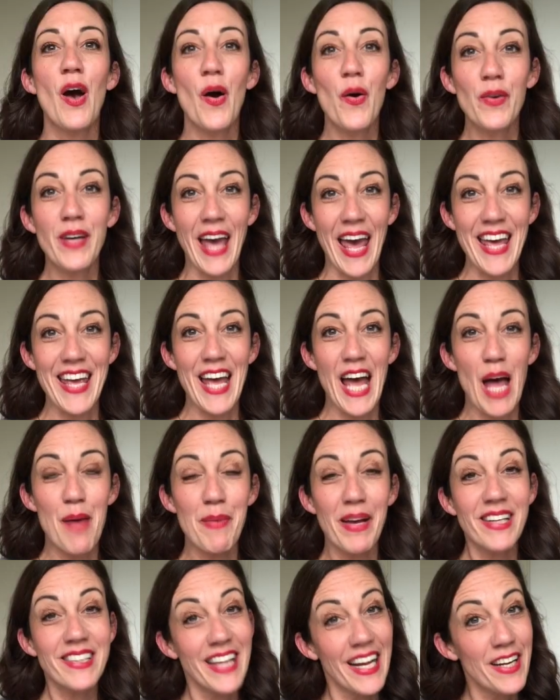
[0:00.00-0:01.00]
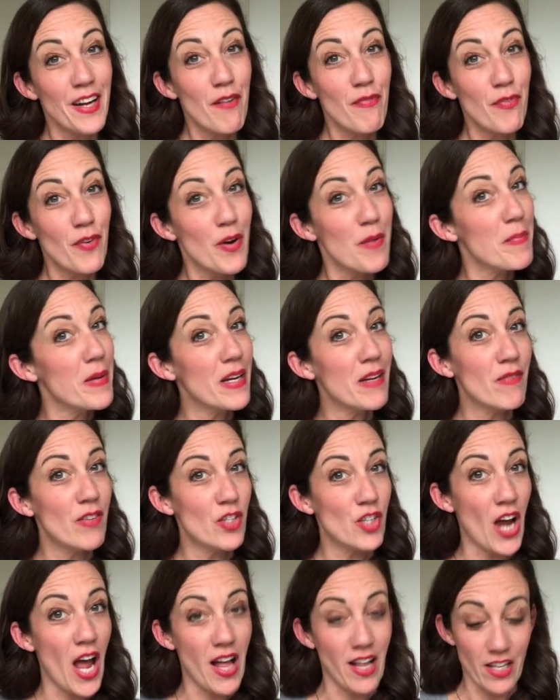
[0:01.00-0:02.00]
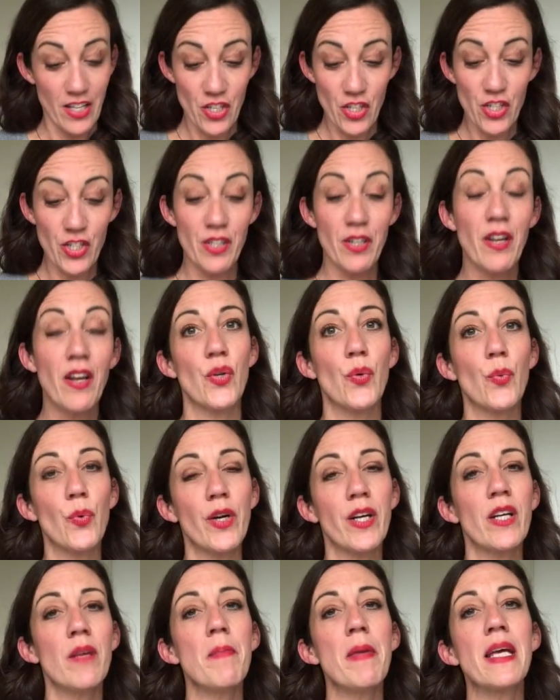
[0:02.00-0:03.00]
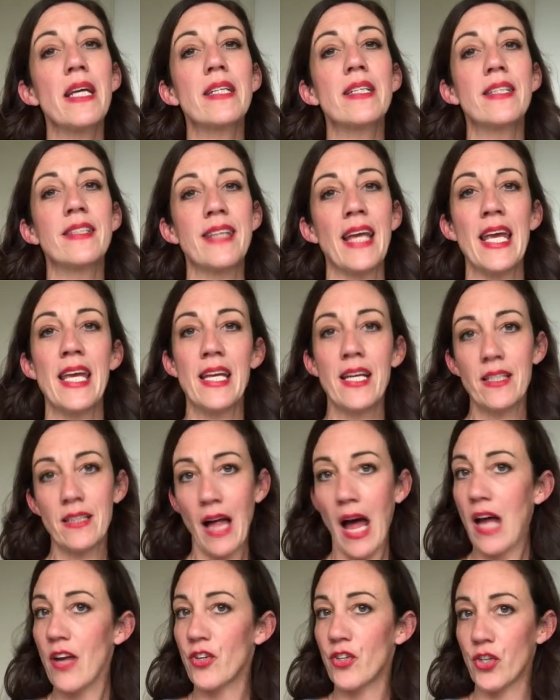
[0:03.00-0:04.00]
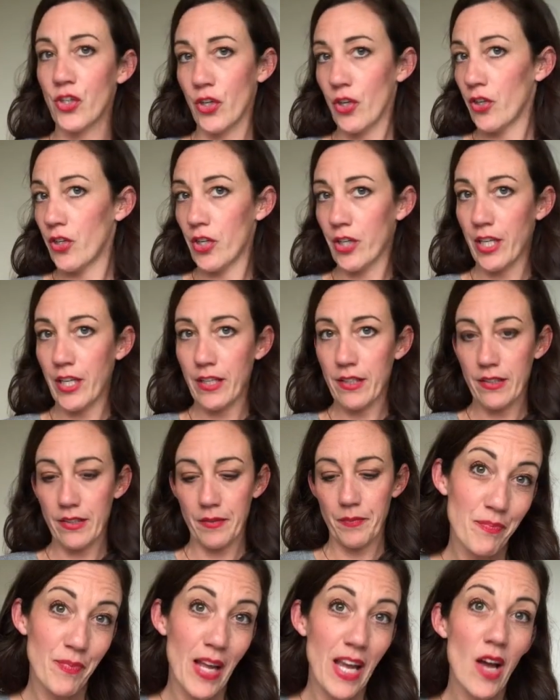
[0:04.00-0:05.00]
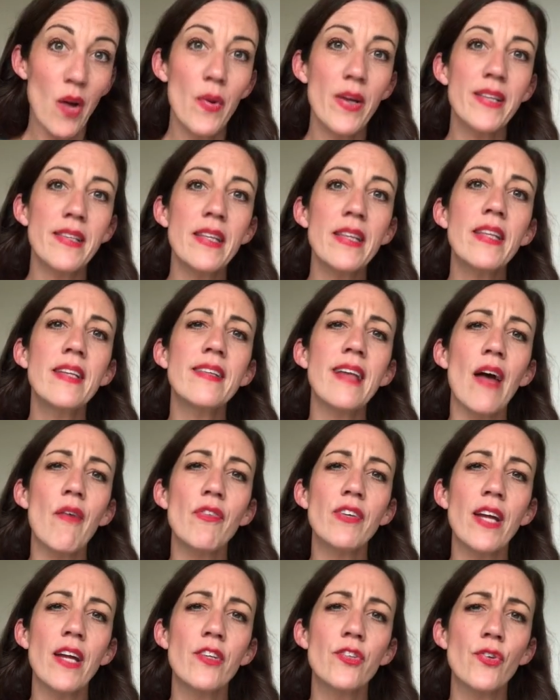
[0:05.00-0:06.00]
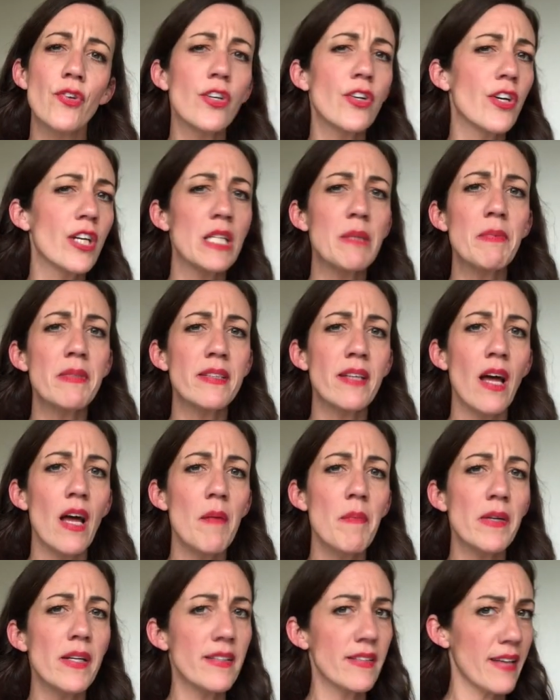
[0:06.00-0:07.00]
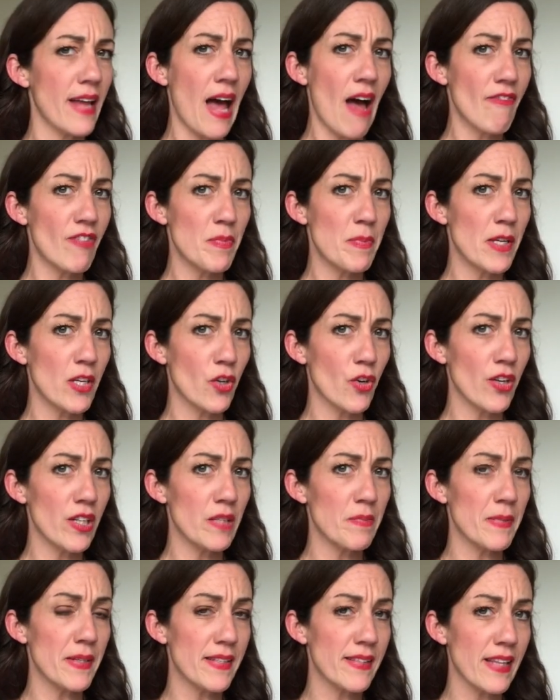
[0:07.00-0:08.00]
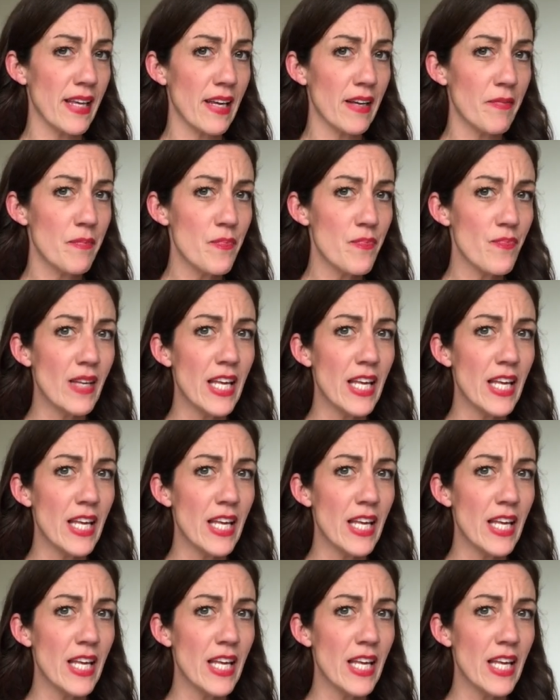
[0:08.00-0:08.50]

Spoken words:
Okay, I'm excited for a bit of a challenge. We're gonna make stained glass sugar cookies. I always see these advertised during Christmas time, but it doesn't have to be a Christmas thing.